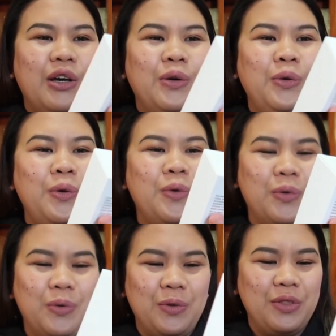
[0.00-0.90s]

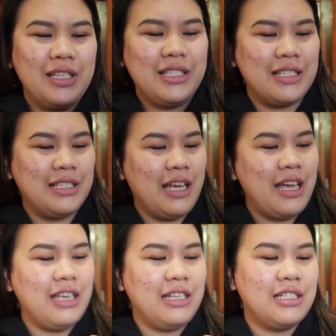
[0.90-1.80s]
Ooh, this is
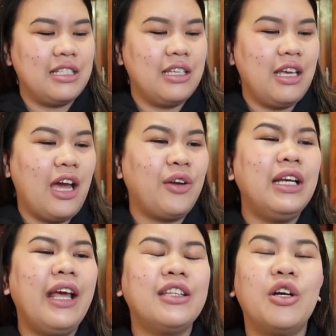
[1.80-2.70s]
nice. I
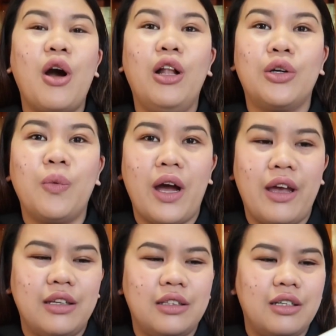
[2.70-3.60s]
really like the color
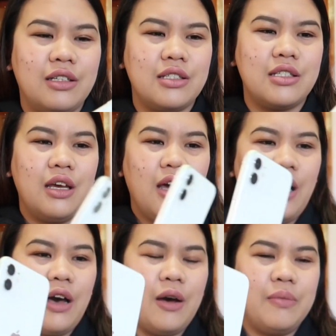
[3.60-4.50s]
white because
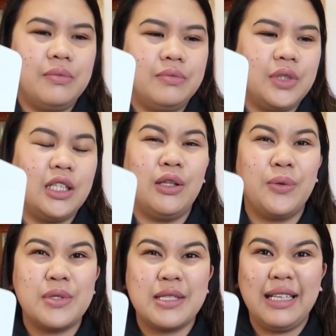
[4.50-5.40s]
it
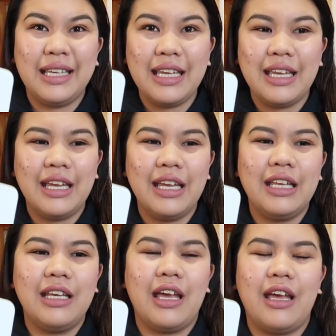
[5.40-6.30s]
looks
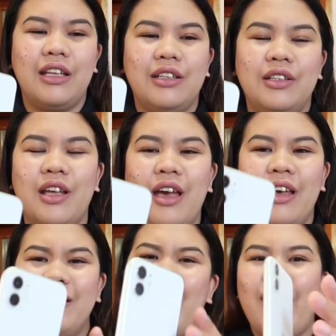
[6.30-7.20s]
clean and
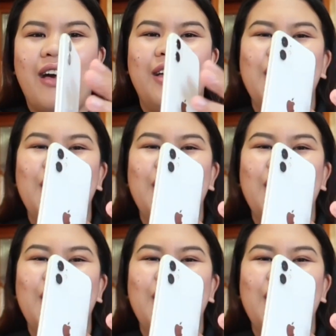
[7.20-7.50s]
yeah.